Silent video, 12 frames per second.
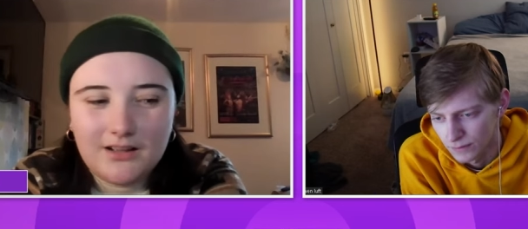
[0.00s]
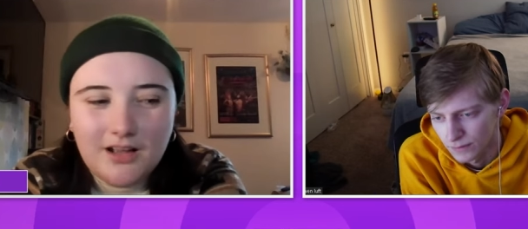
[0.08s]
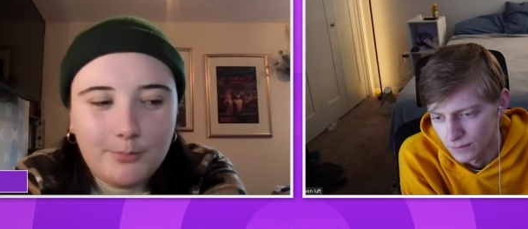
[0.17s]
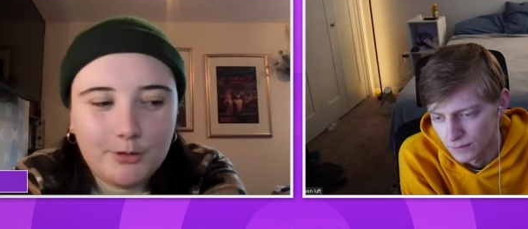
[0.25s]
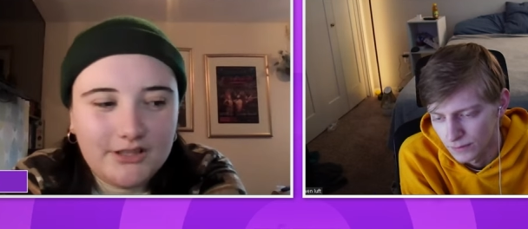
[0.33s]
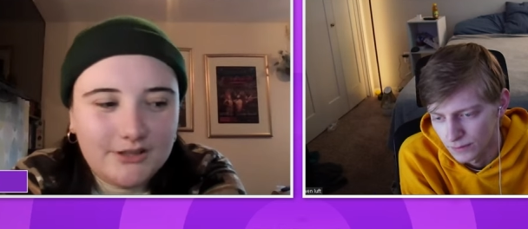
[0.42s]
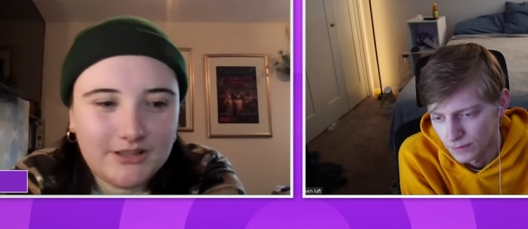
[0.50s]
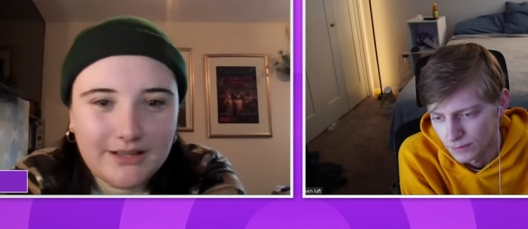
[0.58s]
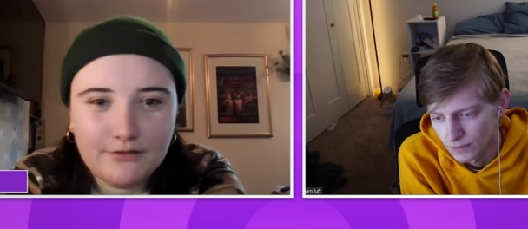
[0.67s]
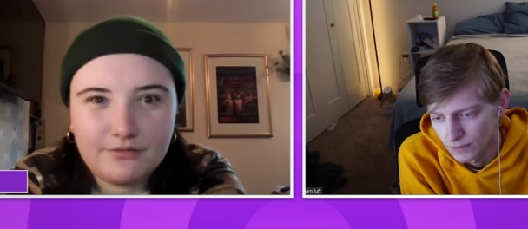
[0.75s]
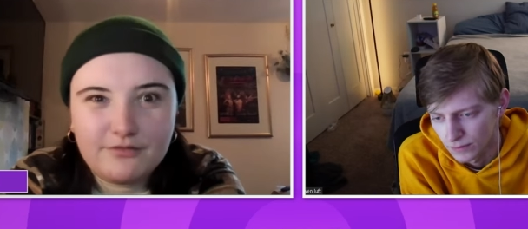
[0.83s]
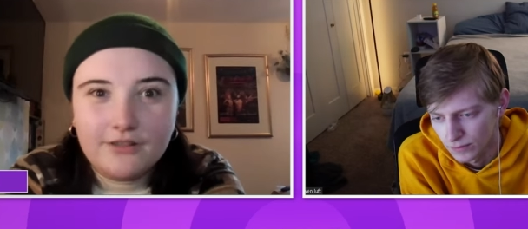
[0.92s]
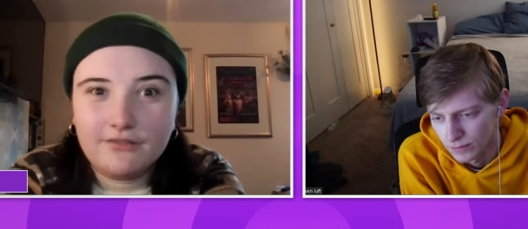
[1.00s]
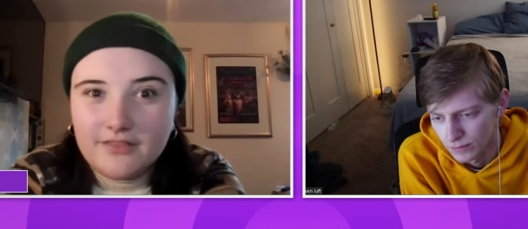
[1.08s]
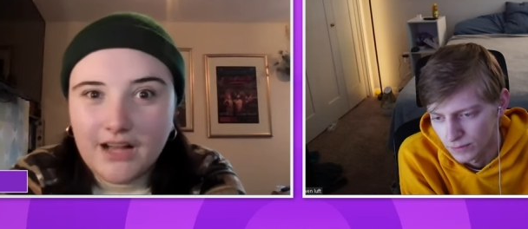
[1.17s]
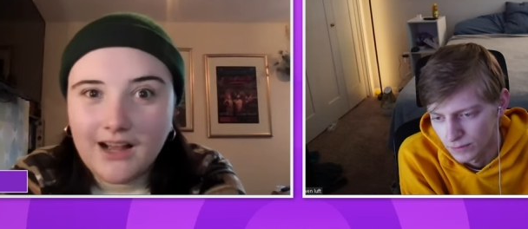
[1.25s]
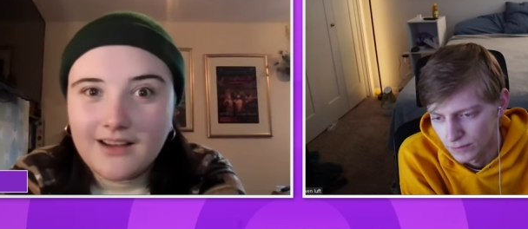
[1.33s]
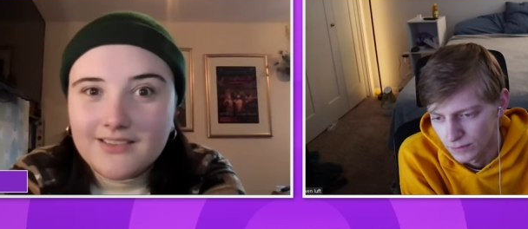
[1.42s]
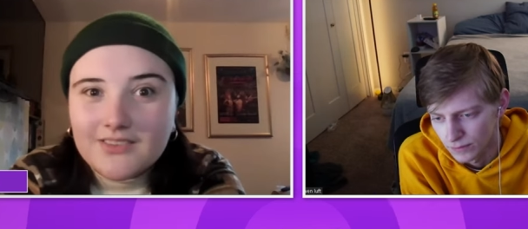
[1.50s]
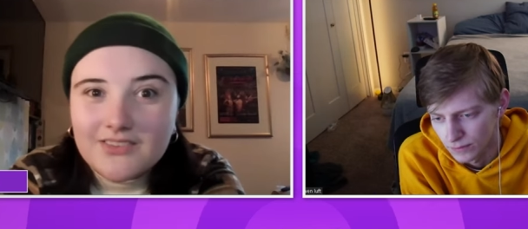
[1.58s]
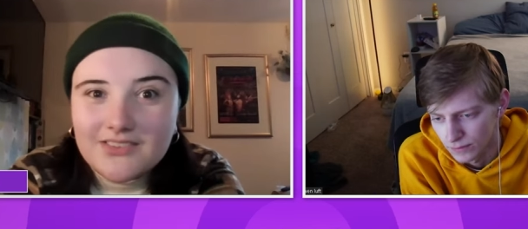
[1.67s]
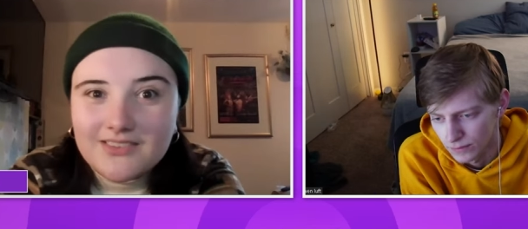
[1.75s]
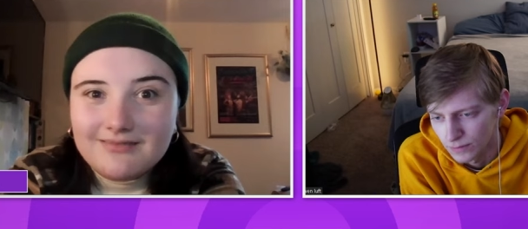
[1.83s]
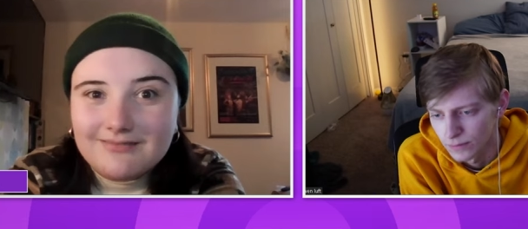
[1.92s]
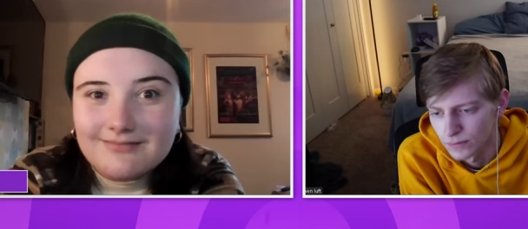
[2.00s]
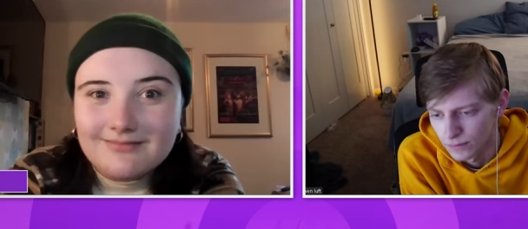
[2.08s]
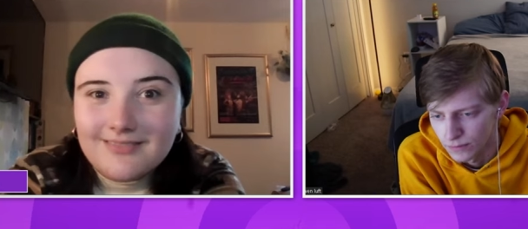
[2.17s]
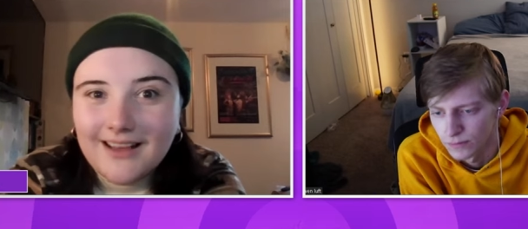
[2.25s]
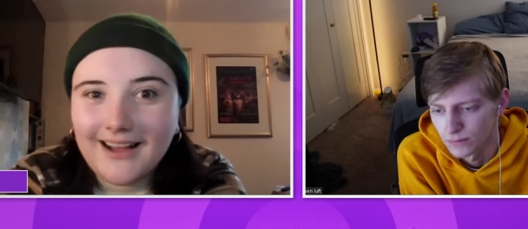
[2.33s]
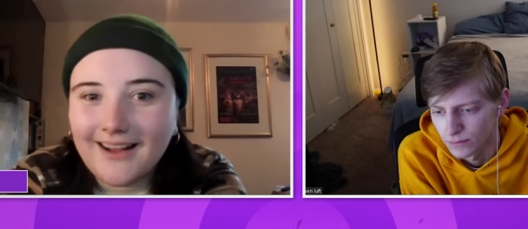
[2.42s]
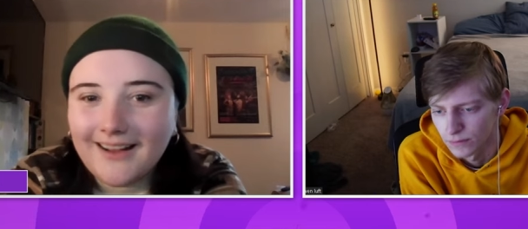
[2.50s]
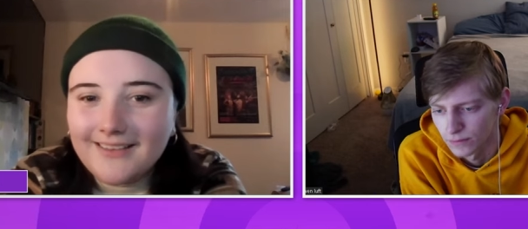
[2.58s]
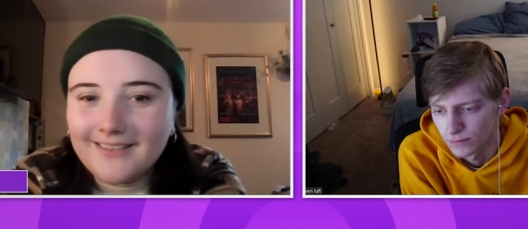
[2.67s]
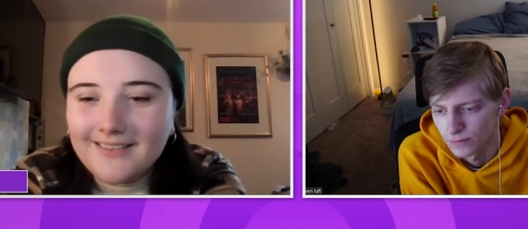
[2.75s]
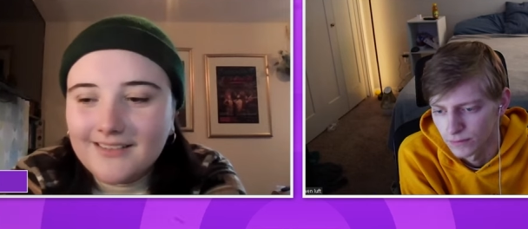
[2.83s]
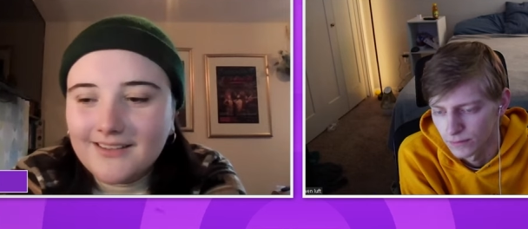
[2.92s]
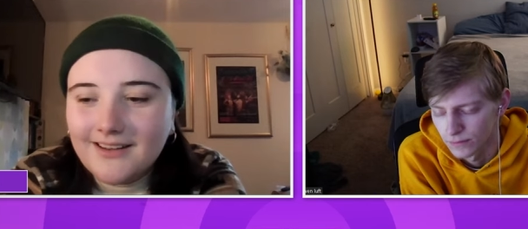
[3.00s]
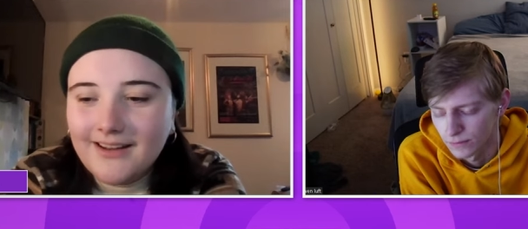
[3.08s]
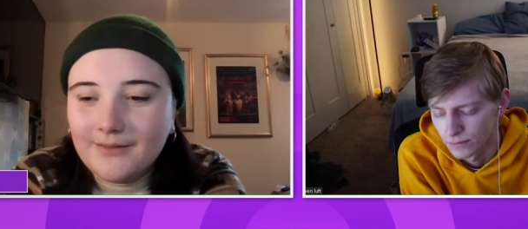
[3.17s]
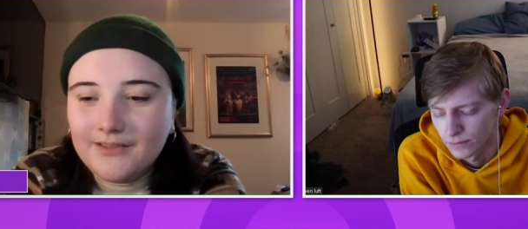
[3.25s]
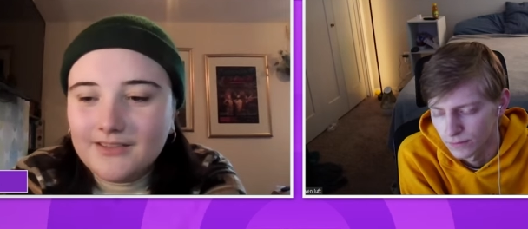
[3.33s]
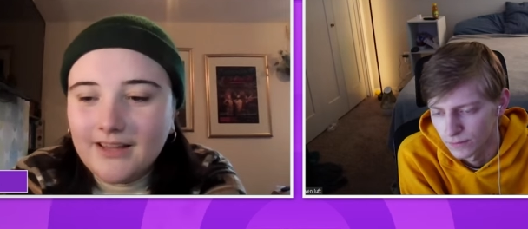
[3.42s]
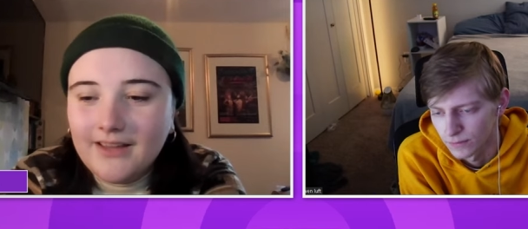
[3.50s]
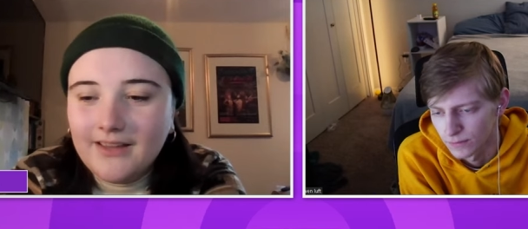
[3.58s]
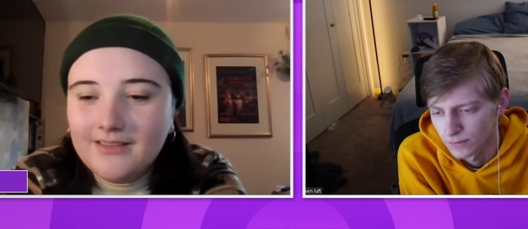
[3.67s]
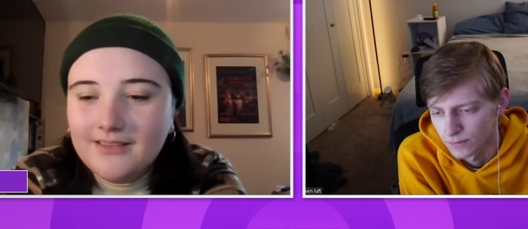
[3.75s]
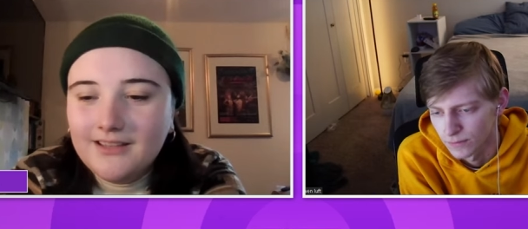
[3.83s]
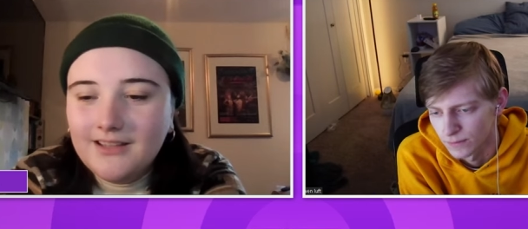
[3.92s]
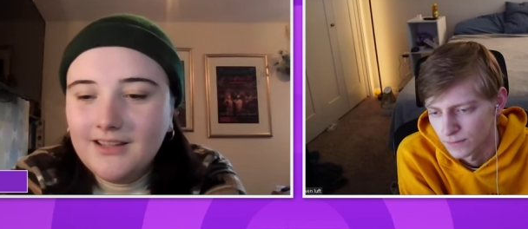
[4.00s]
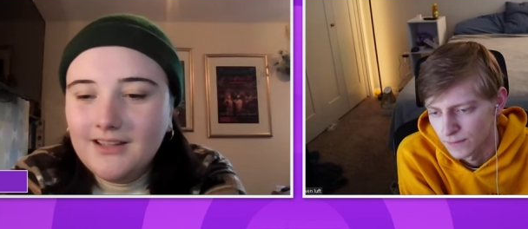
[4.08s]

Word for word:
Speaker 1: couple little like fun facts and it was like